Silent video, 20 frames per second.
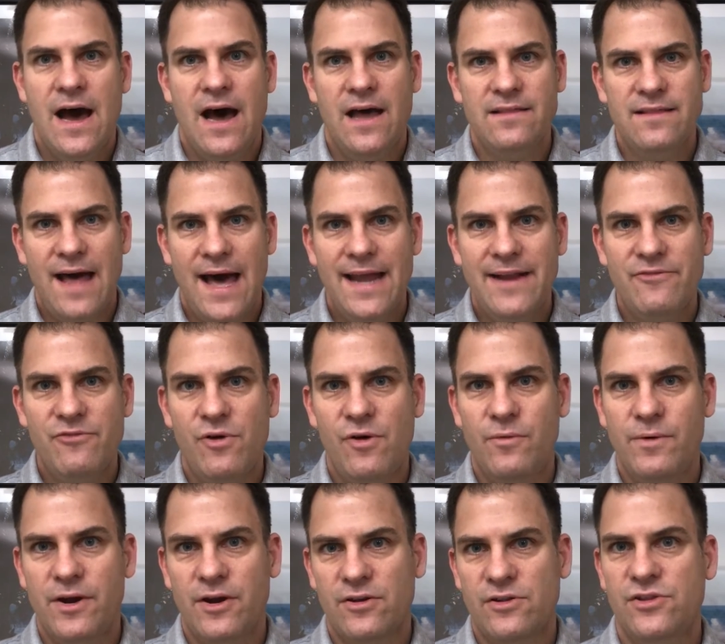A lot of
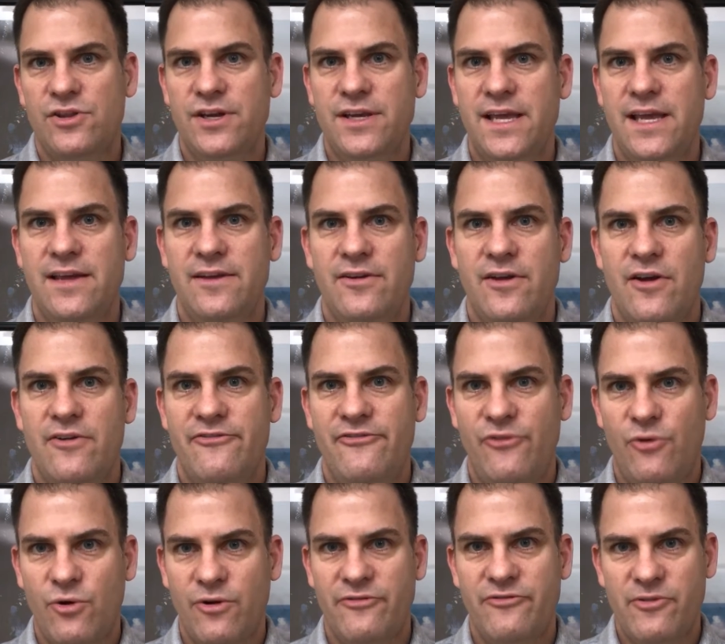what we are looking
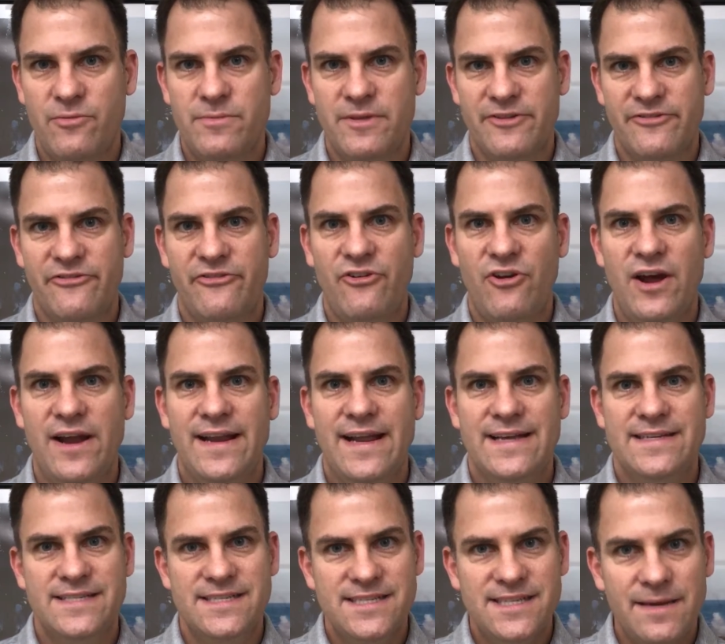for from the front
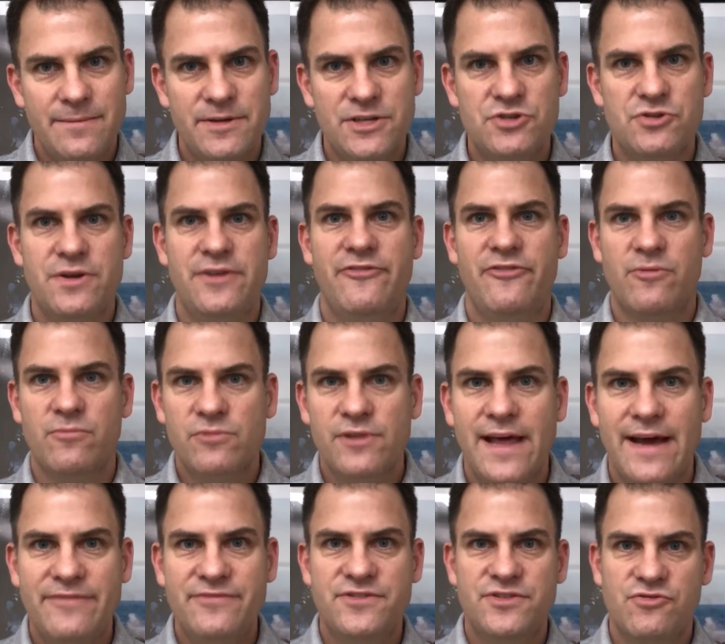is symmetry from
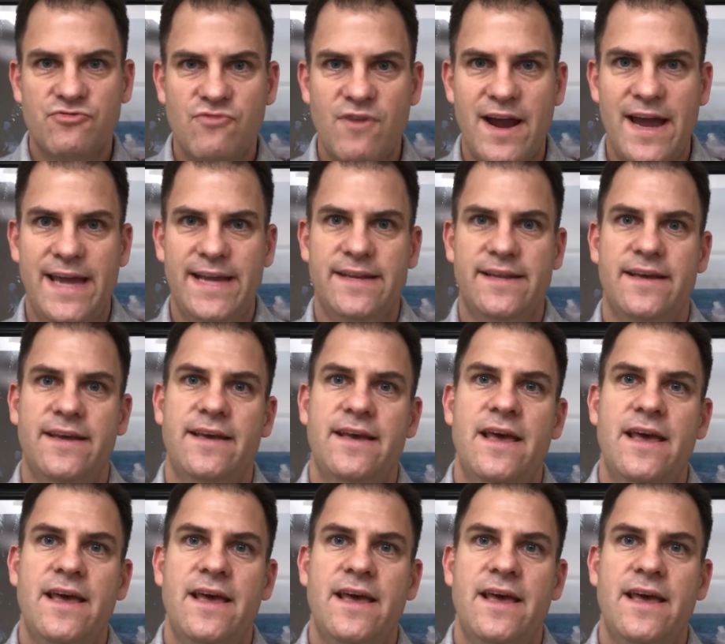left to right.